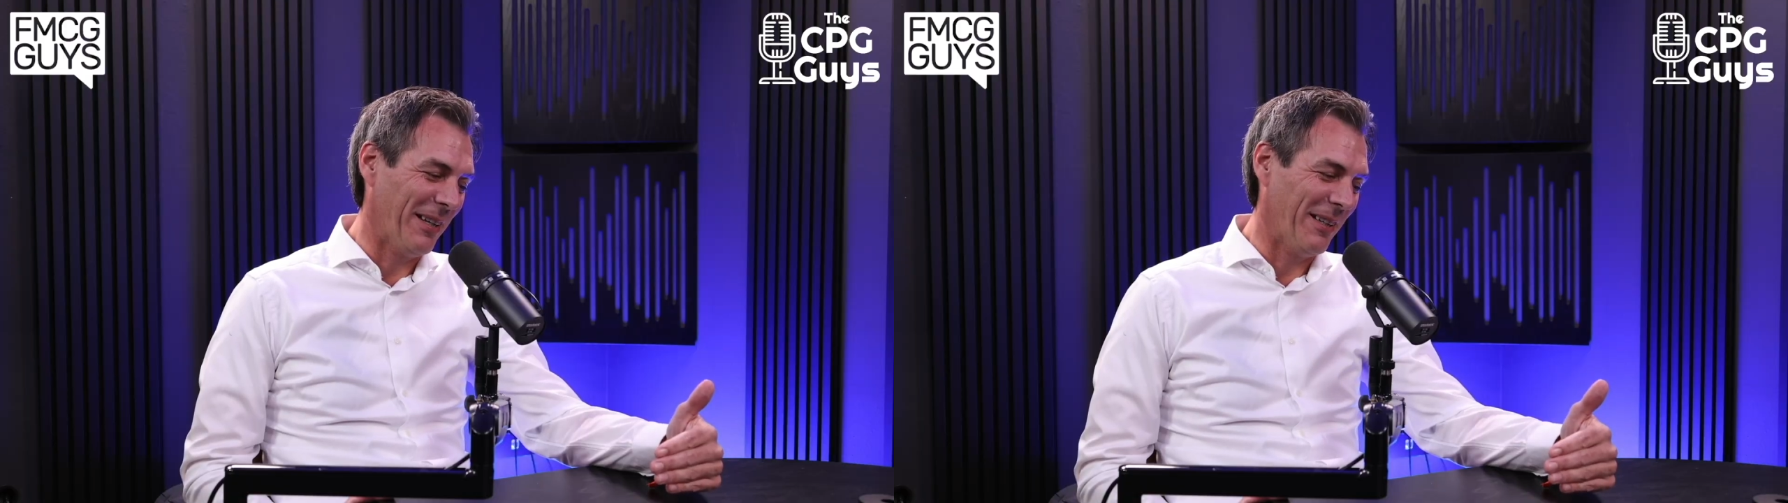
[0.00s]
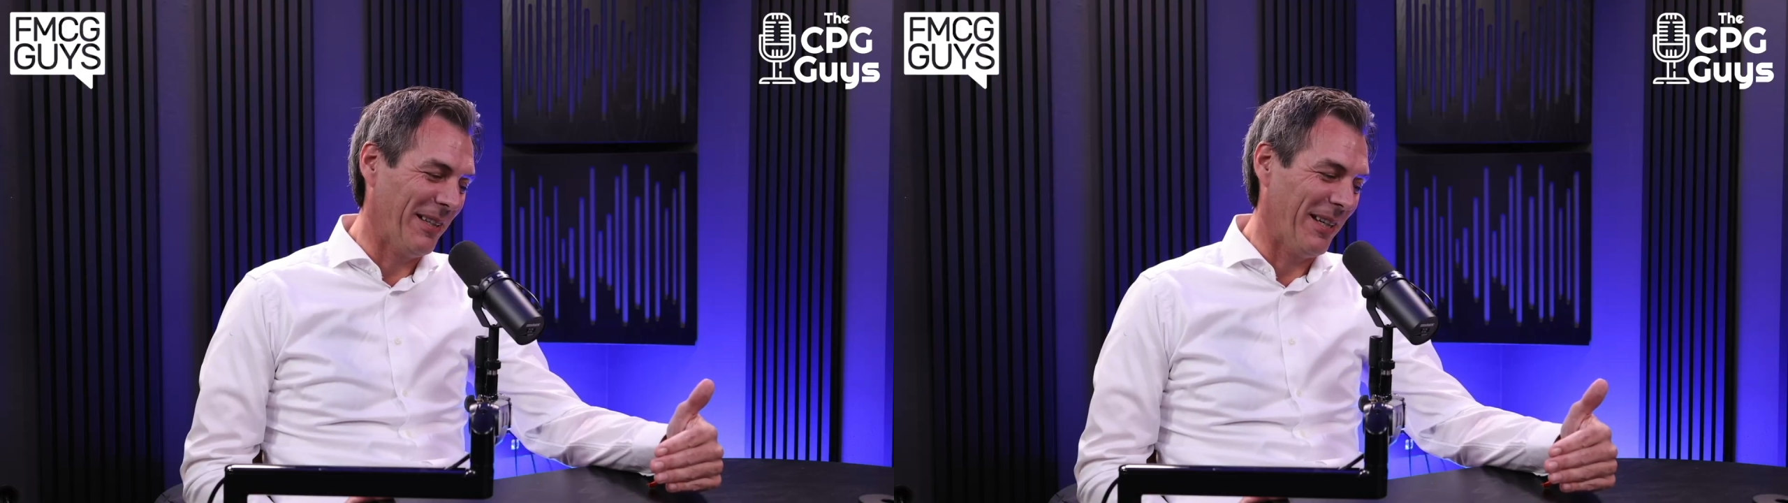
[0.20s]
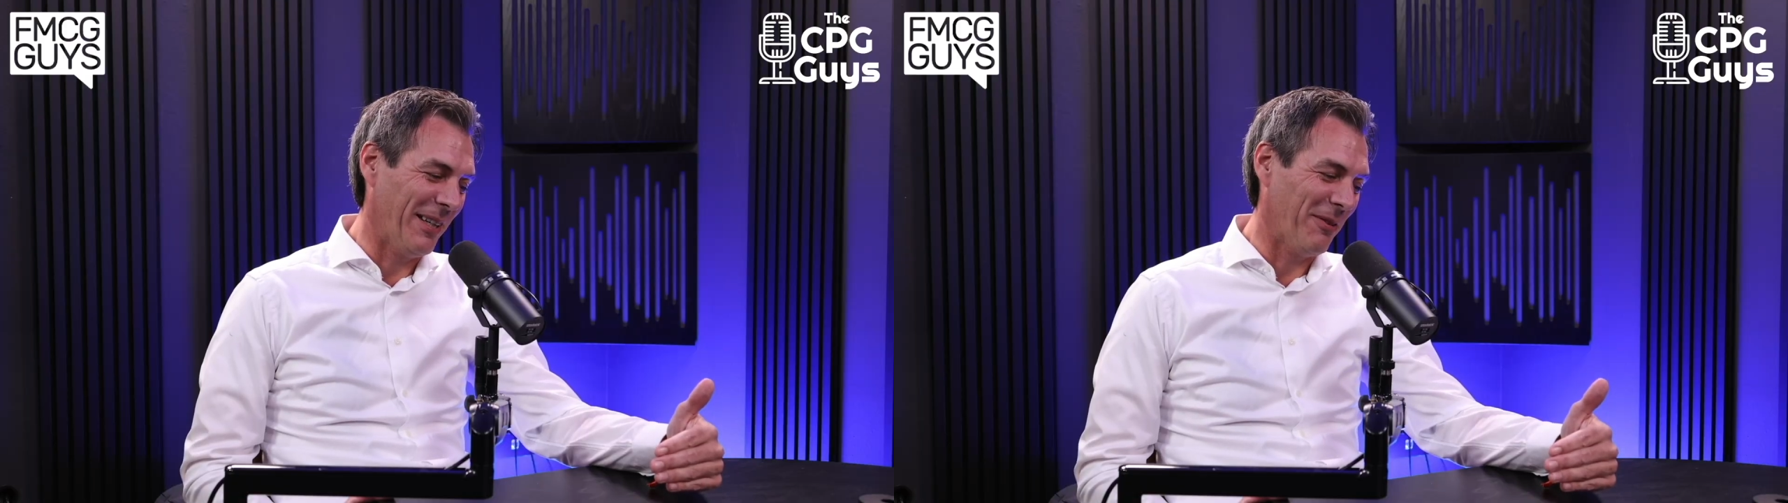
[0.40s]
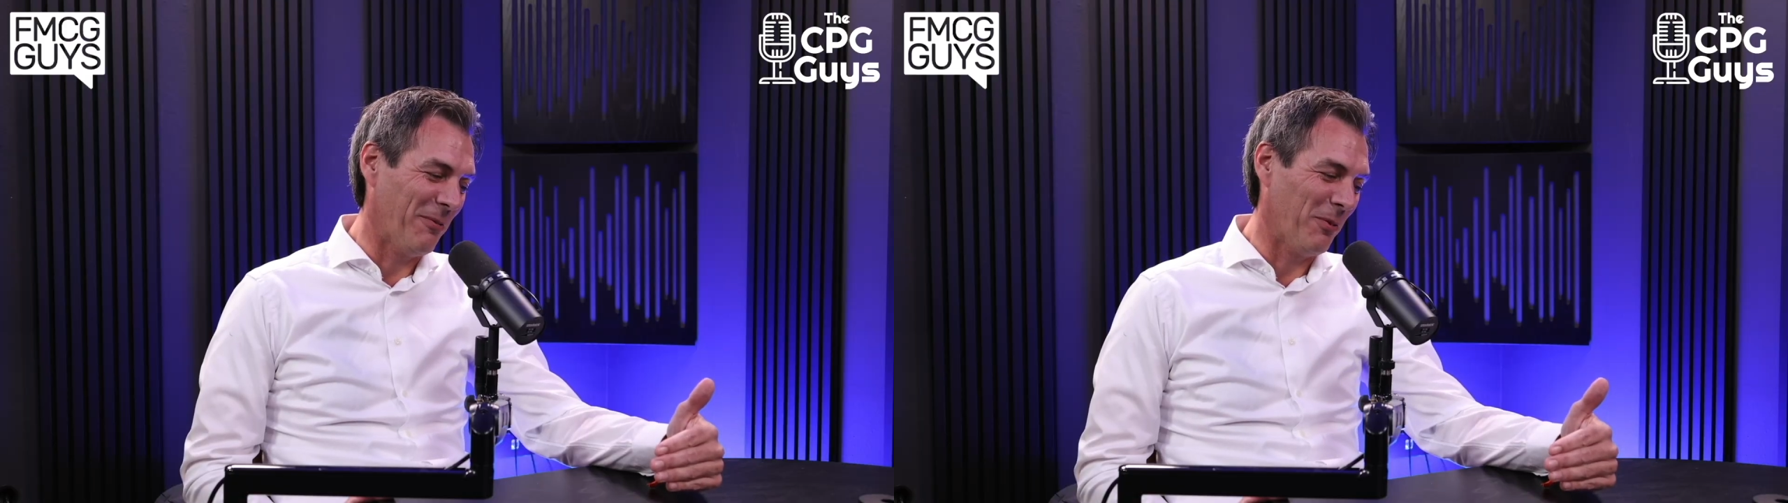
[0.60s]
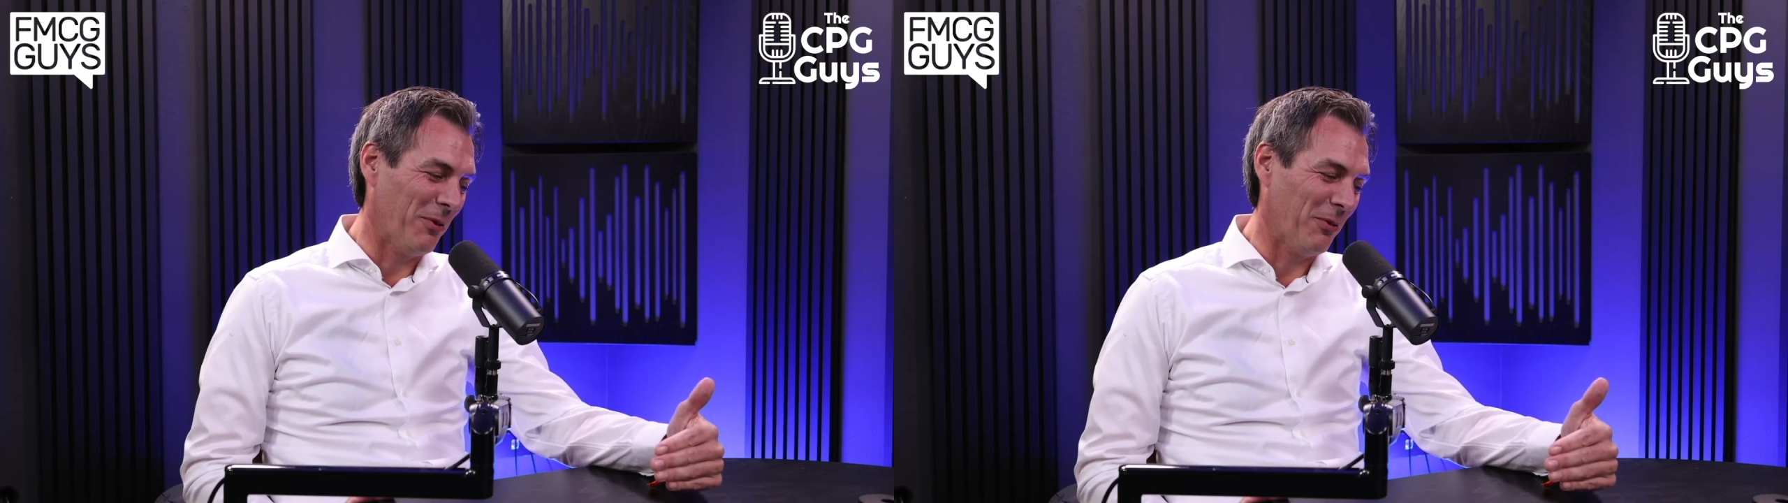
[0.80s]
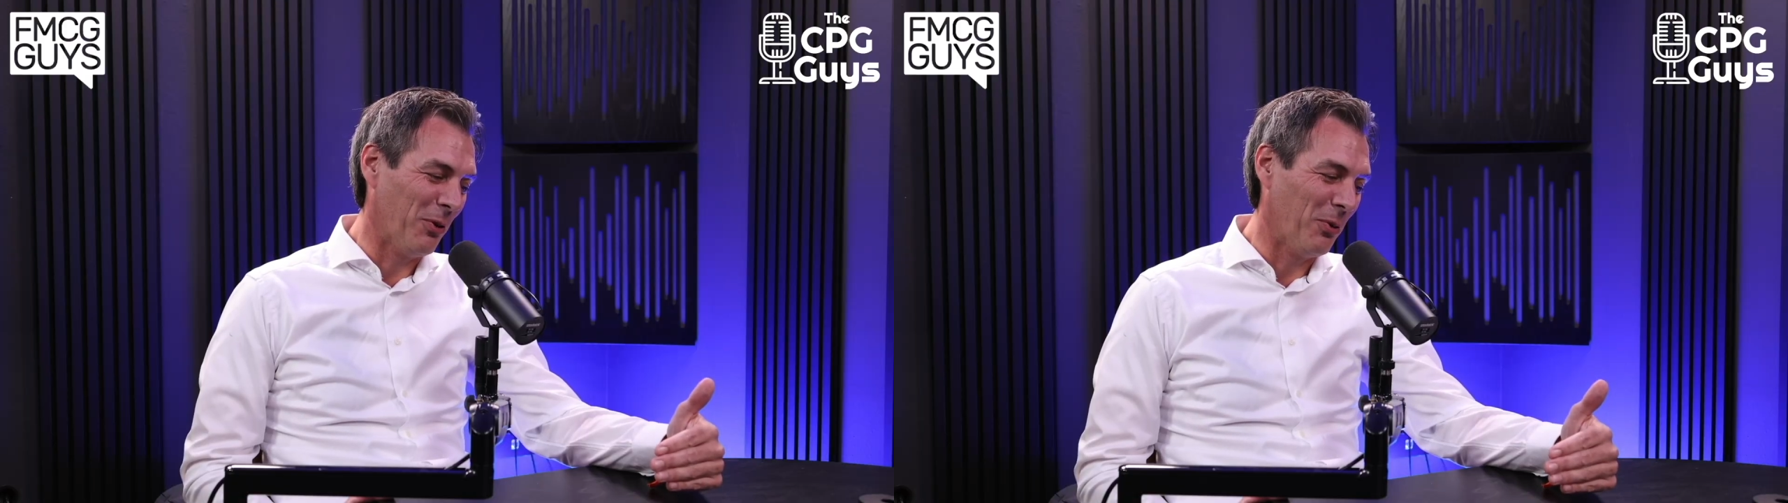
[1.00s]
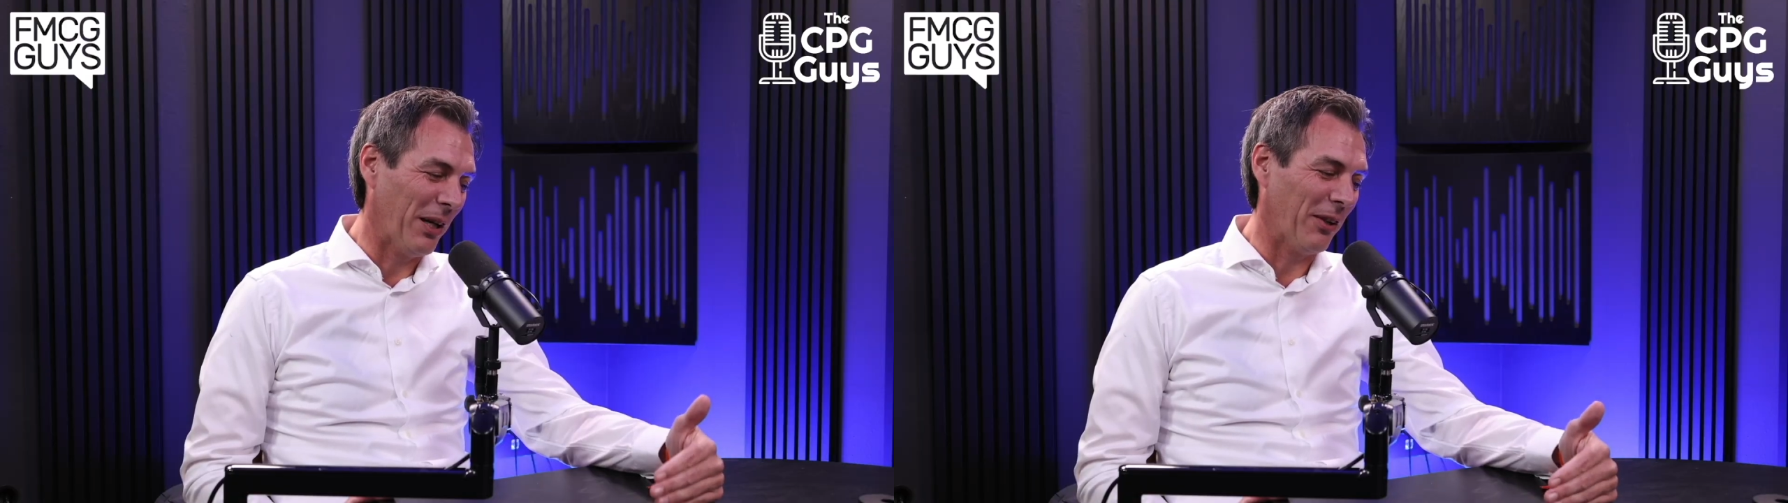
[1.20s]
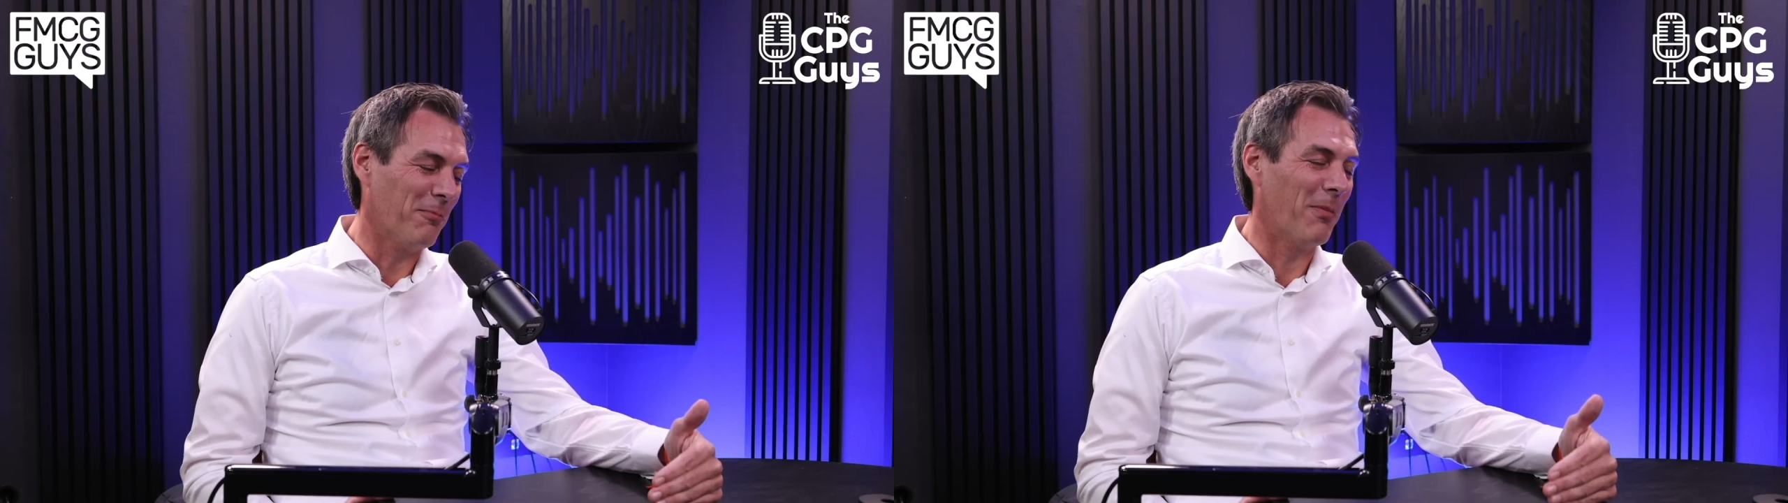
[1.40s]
They do as